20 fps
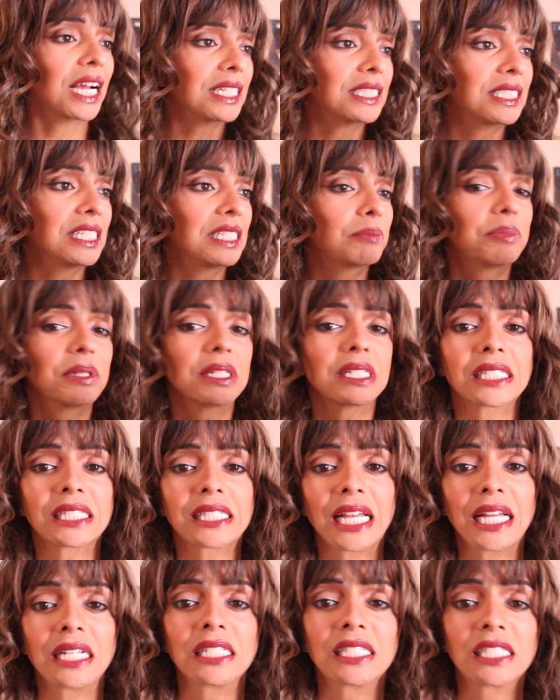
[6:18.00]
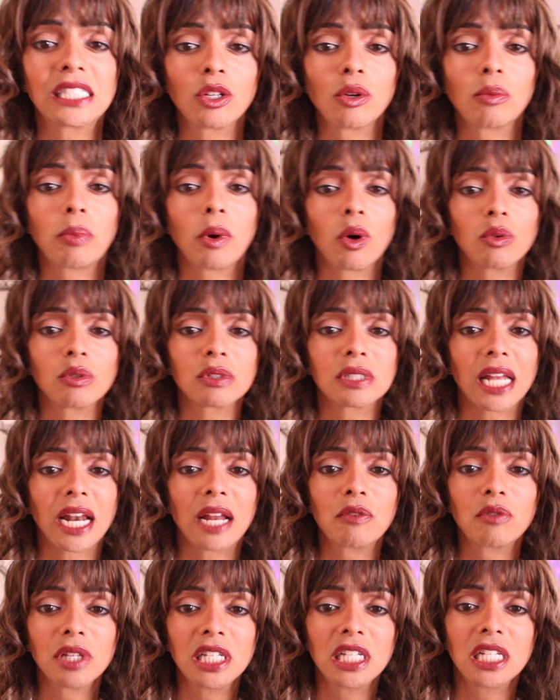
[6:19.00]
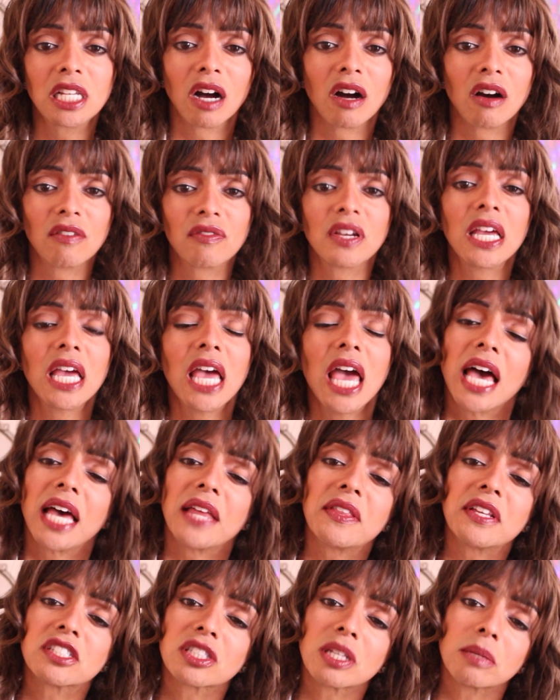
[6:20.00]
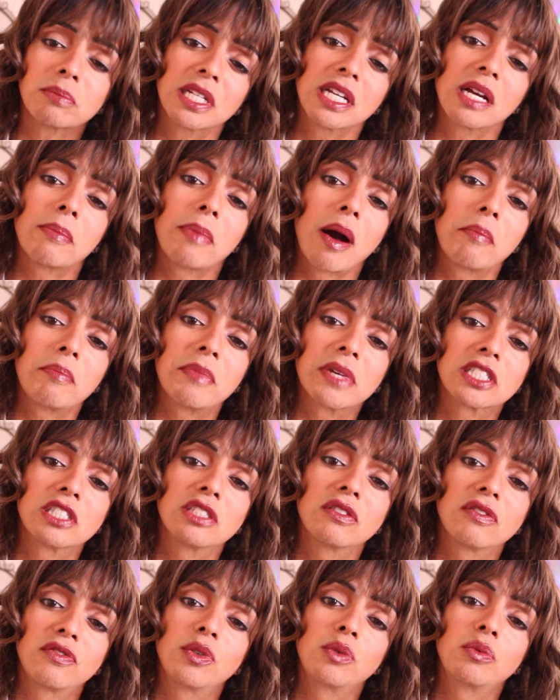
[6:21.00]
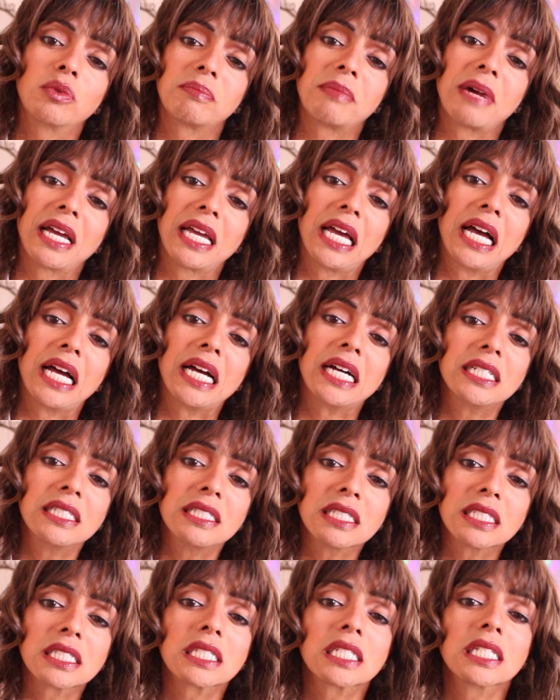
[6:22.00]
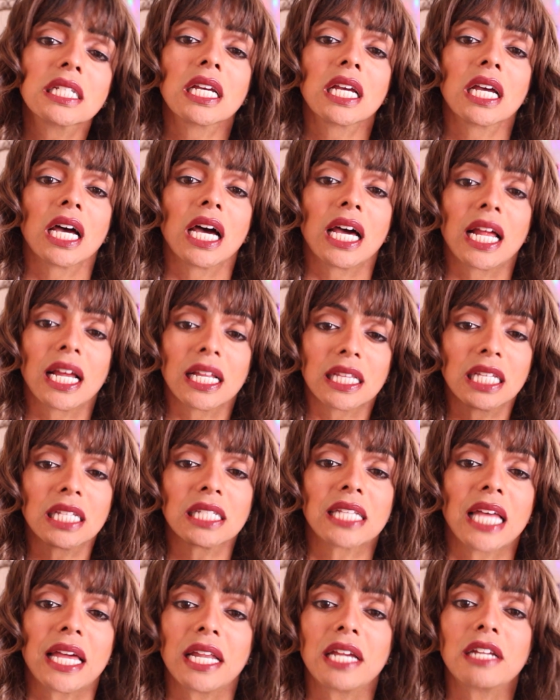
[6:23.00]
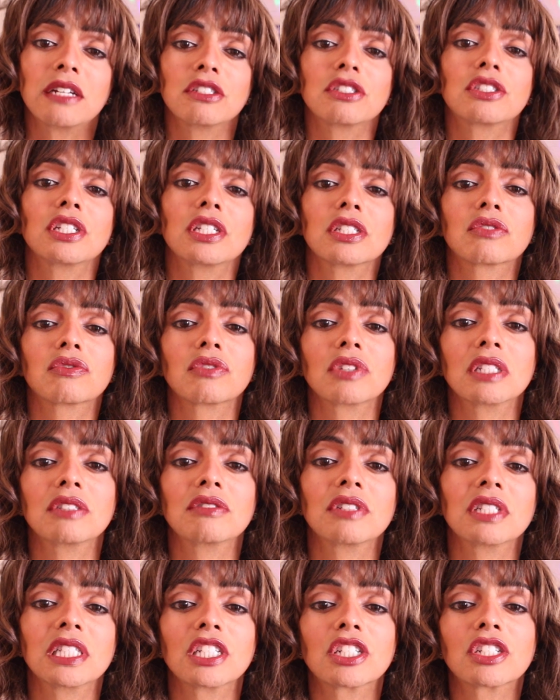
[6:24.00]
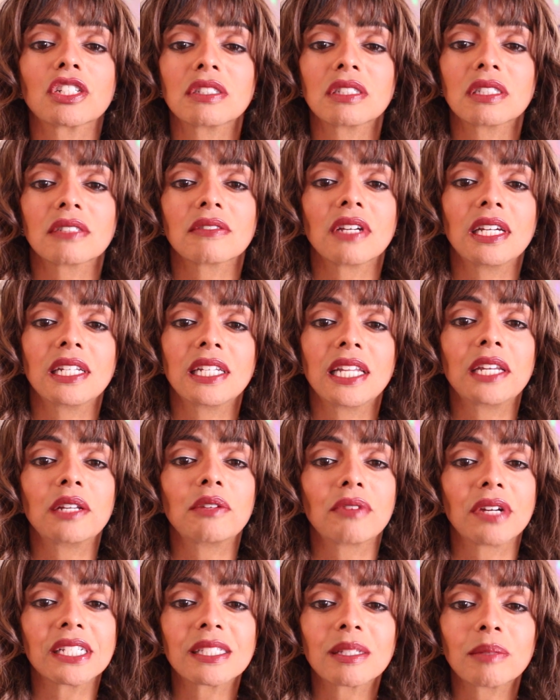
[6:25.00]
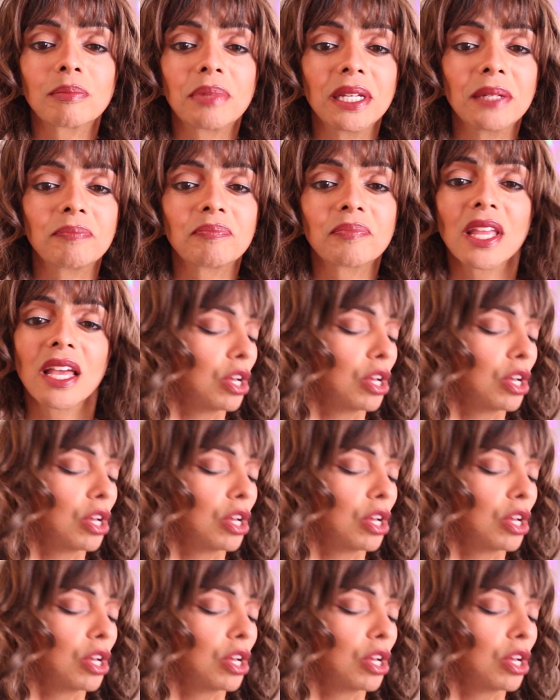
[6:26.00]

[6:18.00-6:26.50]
I got these big stainless steel bowls that I really love, and there's something about mixing the food with my hands, and I think that energy is really, really good in any recipe.